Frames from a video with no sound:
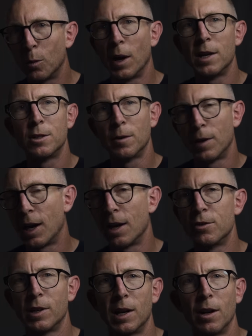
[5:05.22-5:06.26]
the weight of a
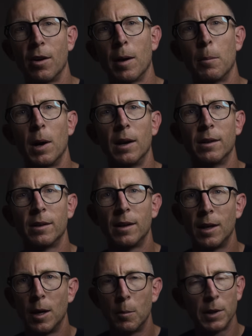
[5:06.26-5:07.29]
100 kilogram pilot,
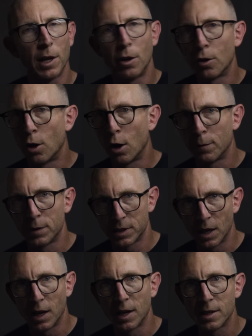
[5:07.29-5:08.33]
but they're not half the
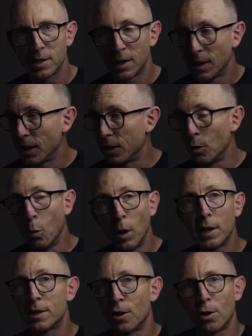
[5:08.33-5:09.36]
size, and the
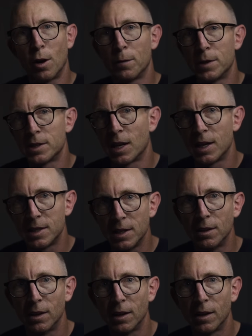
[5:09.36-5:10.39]
wing is not half the size
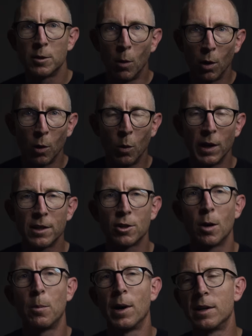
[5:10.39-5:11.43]
either. Smaller wings
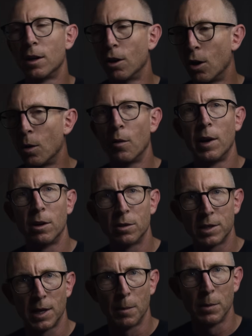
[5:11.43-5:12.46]
operate at lower
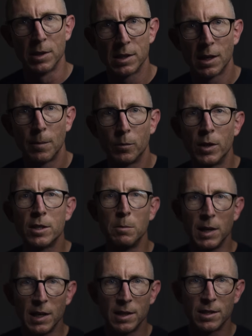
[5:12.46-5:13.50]
Reynolds numbers. This
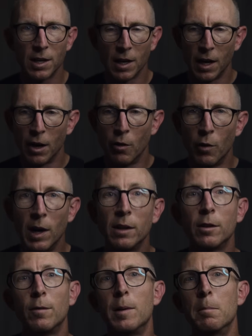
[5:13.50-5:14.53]
means
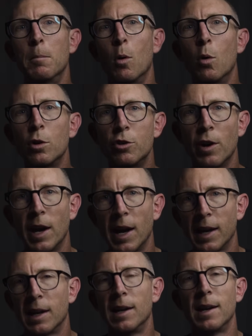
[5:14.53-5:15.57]
relatively more
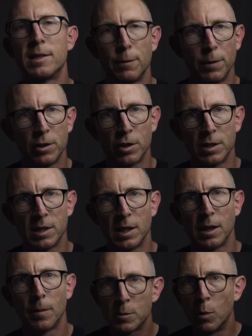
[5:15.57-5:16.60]
drag and less
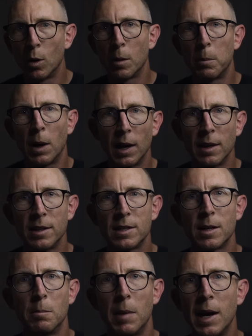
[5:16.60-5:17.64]
efficiency. Smaller
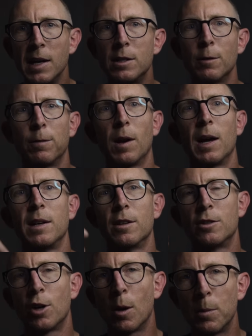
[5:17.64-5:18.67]
pilots may need to fly near
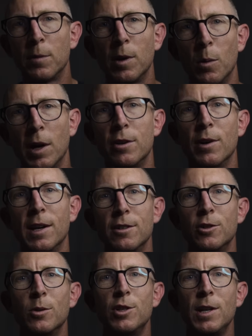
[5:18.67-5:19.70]
the top of their weight range
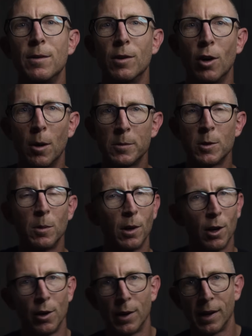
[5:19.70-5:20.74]
to achieve an optimal
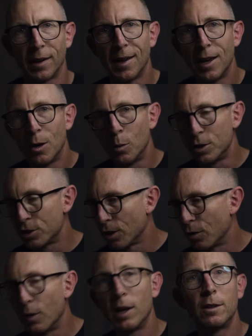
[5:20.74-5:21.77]
loading, which,
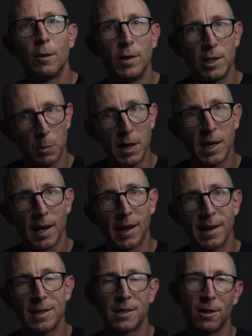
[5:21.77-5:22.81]
relatively speaking,
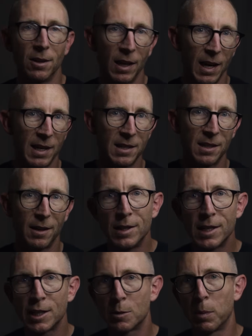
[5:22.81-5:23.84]
is still light.
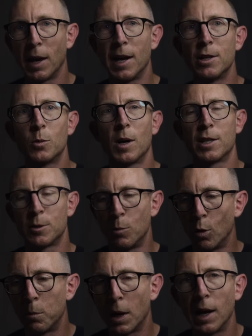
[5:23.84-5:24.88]
This explains why
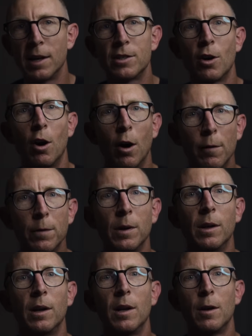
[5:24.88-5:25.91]
small pilots
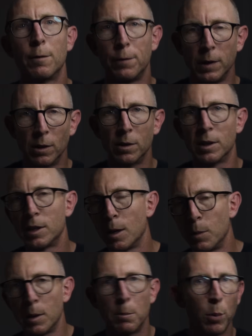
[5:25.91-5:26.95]
often feel that they're
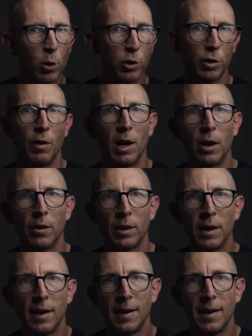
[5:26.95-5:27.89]
being pushed around.